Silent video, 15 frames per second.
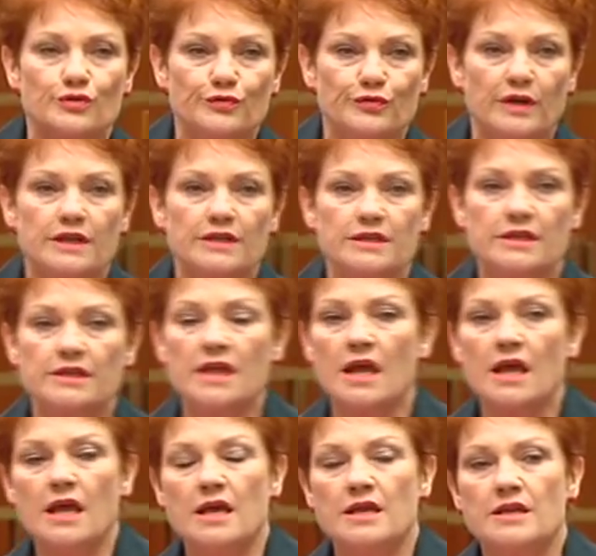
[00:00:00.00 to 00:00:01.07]
funding.
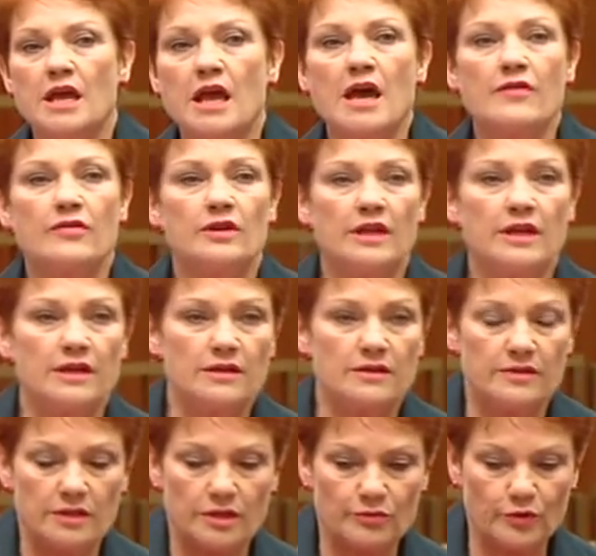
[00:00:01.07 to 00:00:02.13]
Now the
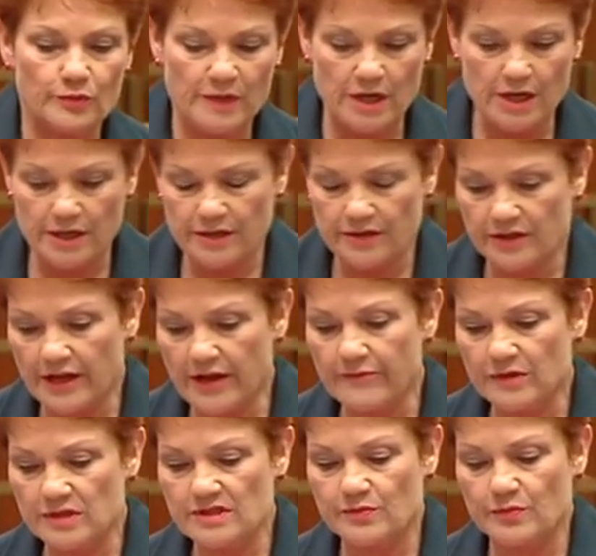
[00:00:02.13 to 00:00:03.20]
Liberal Party, the
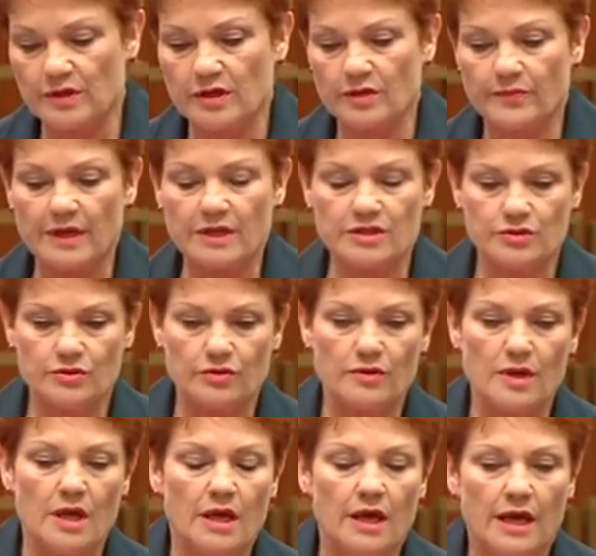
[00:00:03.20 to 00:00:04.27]
government, is bringing it back to
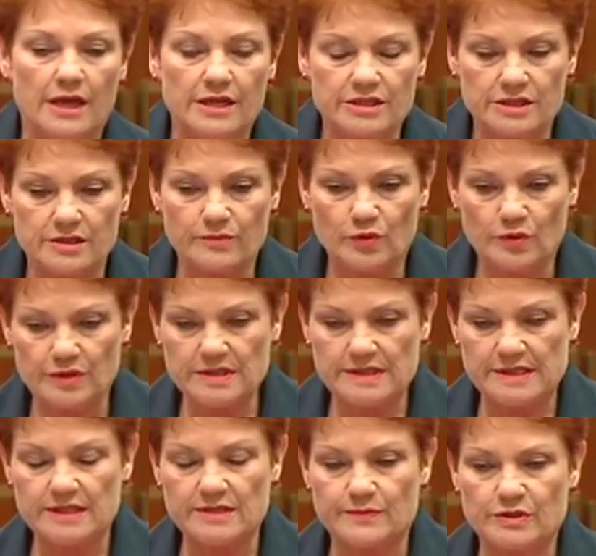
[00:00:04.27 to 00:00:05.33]

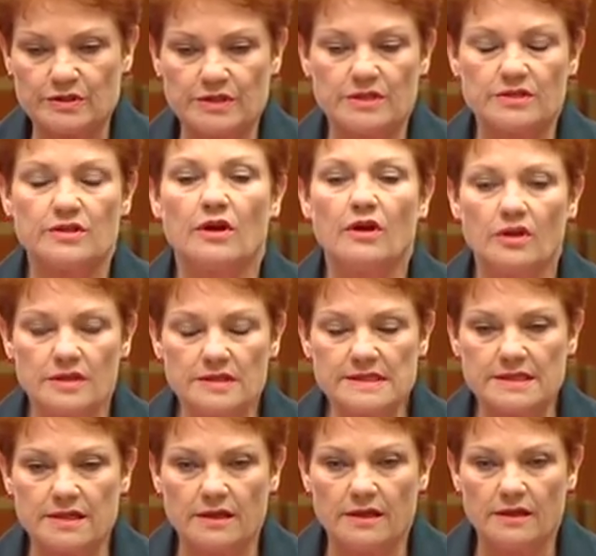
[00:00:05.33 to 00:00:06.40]
$18.6 billion.
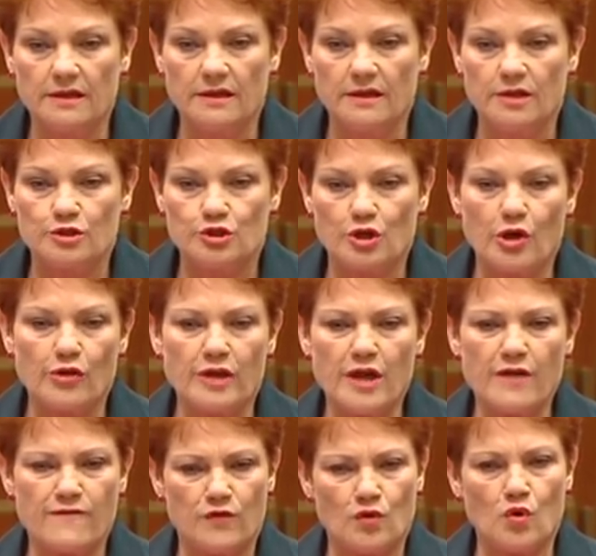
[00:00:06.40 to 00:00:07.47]
So
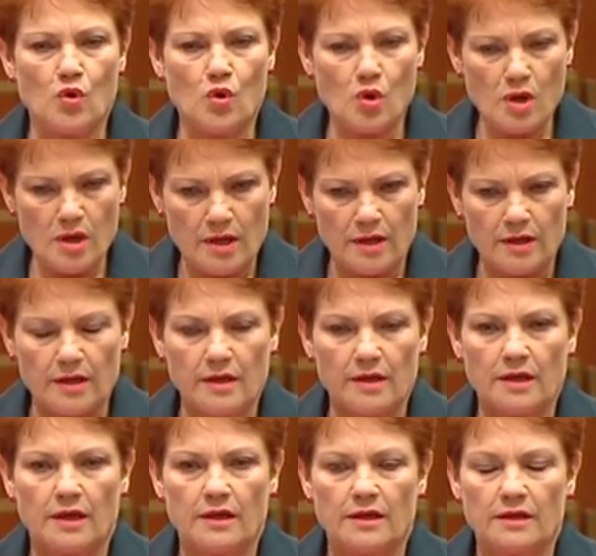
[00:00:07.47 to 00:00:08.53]
therefore,
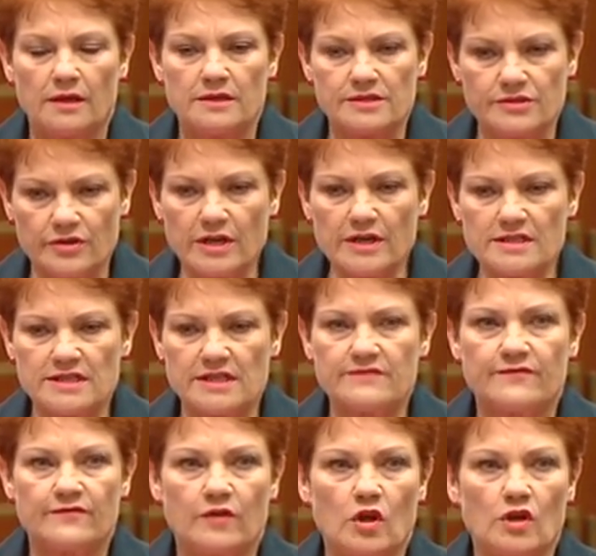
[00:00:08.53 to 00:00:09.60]
Australians
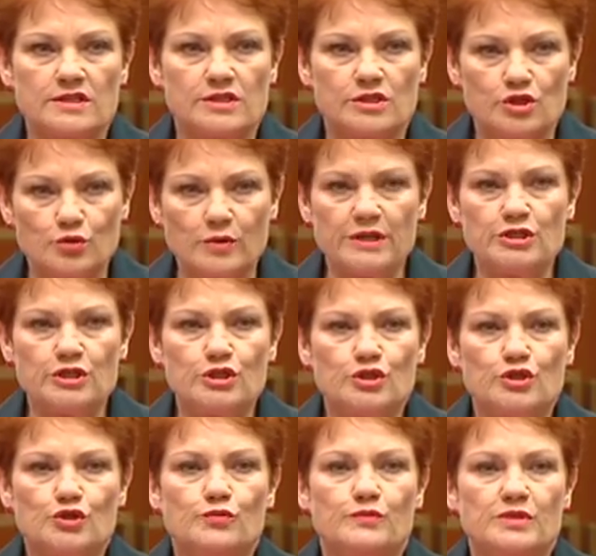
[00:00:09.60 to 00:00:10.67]
have lost
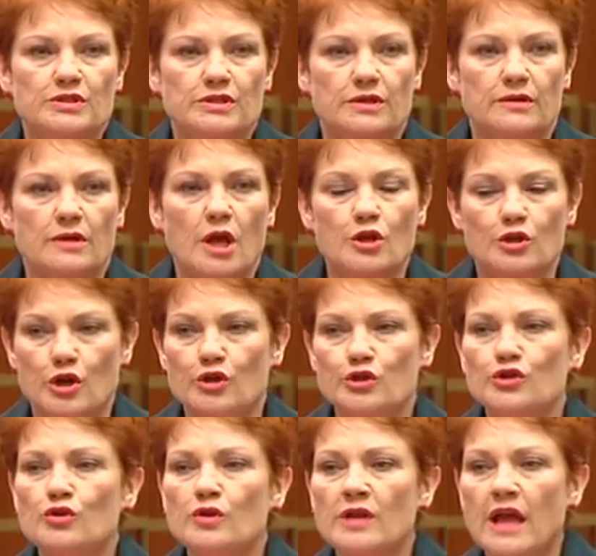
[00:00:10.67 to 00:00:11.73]
$22 billion. Now,
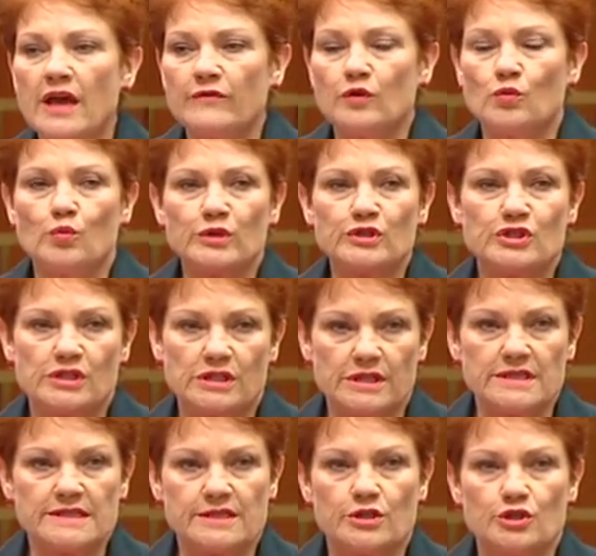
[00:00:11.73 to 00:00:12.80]
you can have your wish
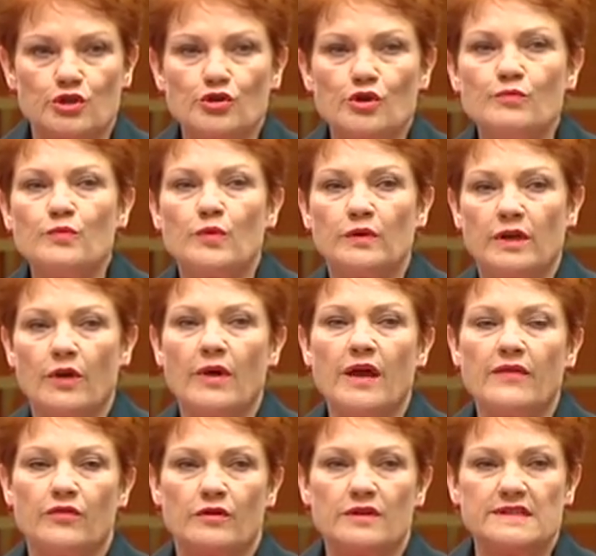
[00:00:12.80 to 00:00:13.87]
list. You can go
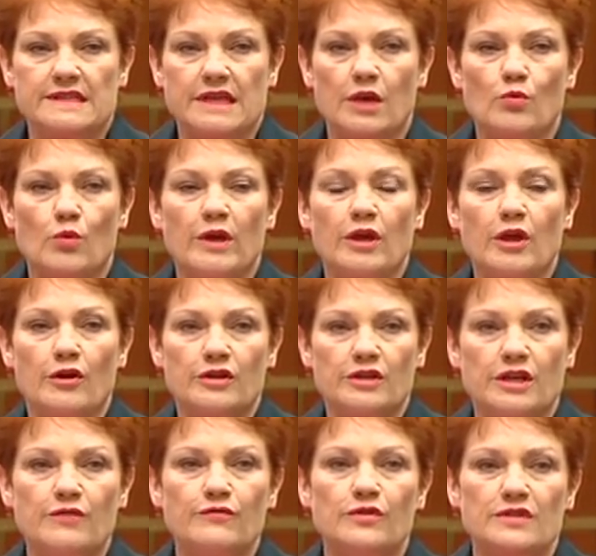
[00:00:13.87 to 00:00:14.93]
out there and say we're going to
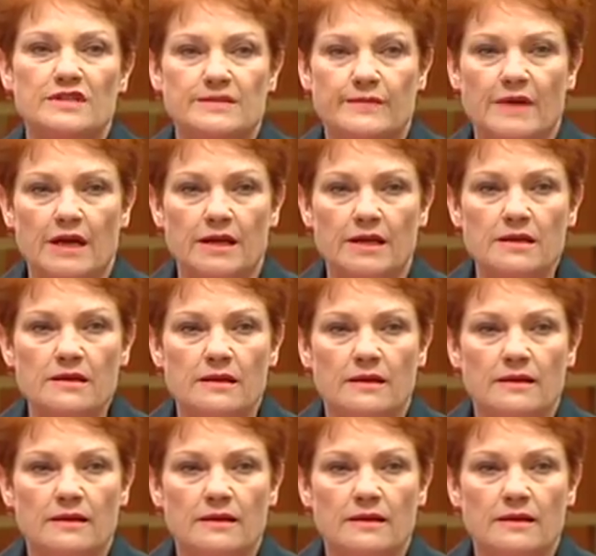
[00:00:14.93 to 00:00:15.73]
give you this money,